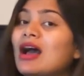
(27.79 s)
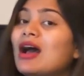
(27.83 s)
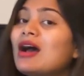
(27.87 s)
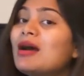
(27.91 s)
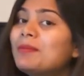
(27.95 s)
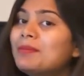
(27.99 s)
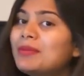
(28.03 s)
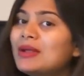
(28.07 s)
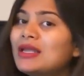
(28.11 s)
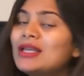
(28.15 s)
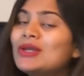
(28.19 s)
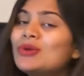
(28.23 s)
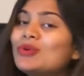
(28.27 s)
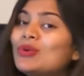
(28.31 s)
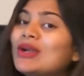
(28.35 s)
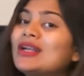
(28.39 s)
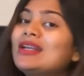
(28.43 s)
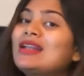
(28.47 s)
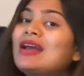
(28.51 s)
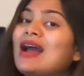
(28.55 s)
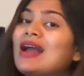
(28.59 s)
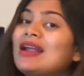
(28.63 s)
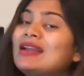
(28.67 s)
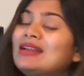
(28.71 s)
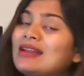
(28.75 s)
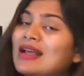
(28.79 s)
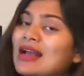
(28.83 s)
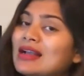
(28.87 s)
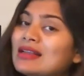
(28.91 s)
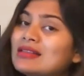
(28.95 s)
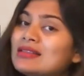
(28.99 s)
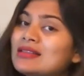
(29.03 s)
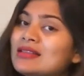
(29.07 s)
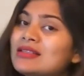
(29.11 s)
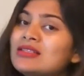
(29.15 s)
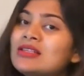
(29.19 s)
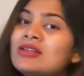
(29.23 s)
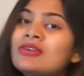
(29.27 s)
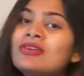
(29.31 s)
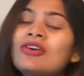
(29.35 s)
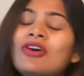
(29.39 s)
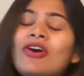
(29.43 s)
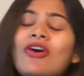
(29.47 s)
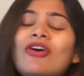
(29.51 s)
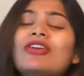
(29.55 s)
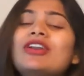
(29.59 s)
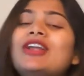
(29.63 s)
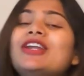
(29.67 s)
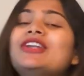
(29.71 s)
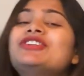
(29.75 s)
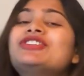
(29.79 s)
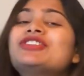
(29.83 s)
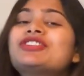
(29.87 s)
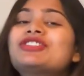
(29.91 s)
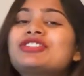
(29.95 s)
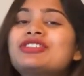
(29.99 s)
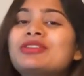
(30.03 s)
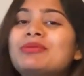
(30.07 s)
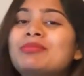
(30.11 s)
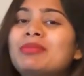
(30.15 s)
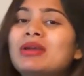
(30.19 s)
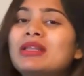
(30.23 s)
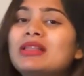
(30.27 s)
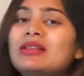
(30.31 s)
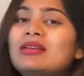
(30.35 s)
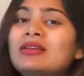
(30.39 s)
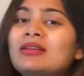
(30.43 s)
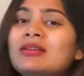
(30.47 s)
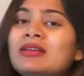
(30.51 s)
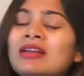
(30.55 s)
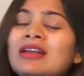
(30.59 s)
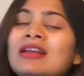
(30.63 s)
are paying quite high taxes, or it's just a myth?